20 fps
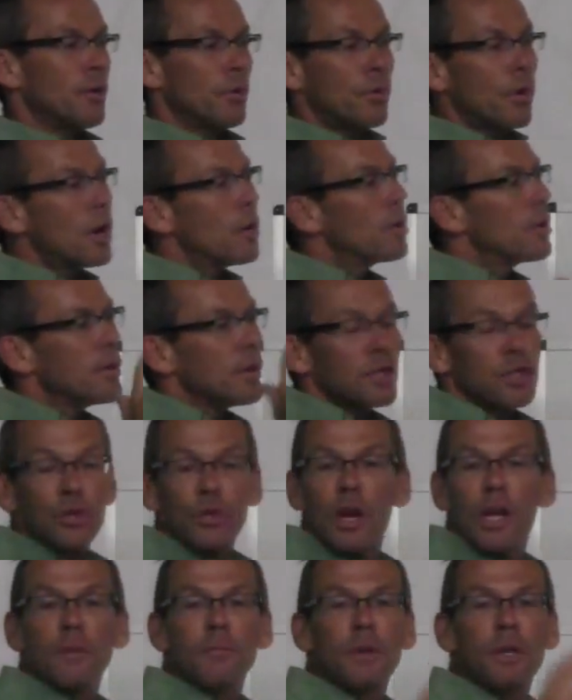the rower, the
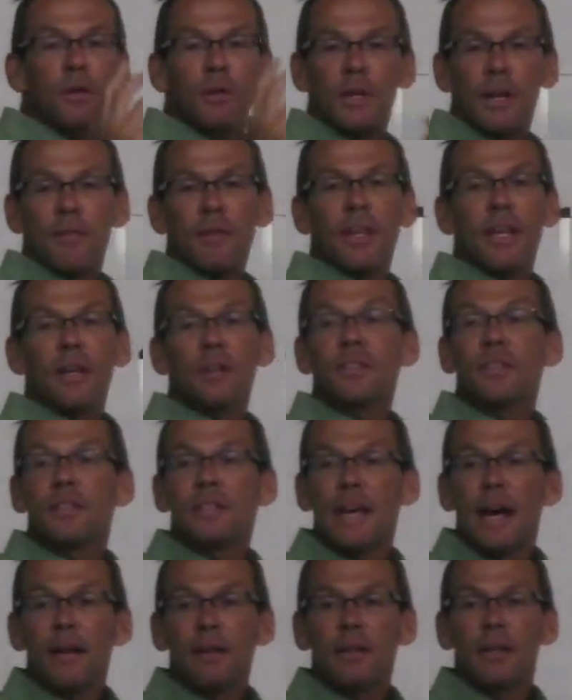treadmill, and everything else
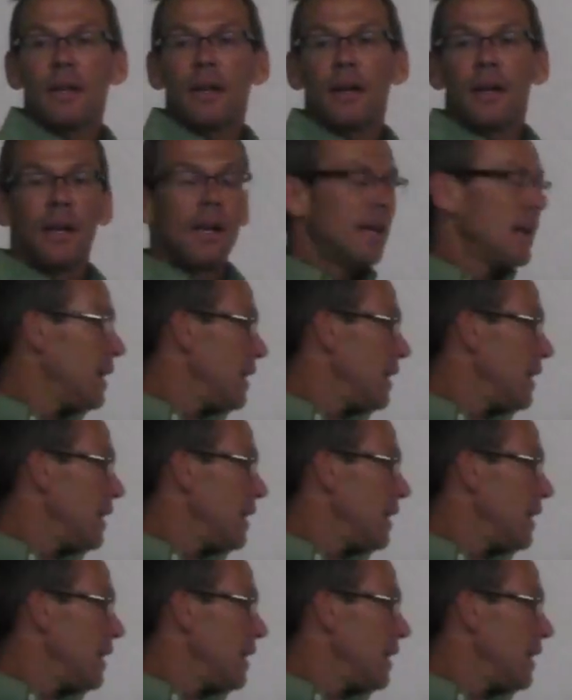that's out there.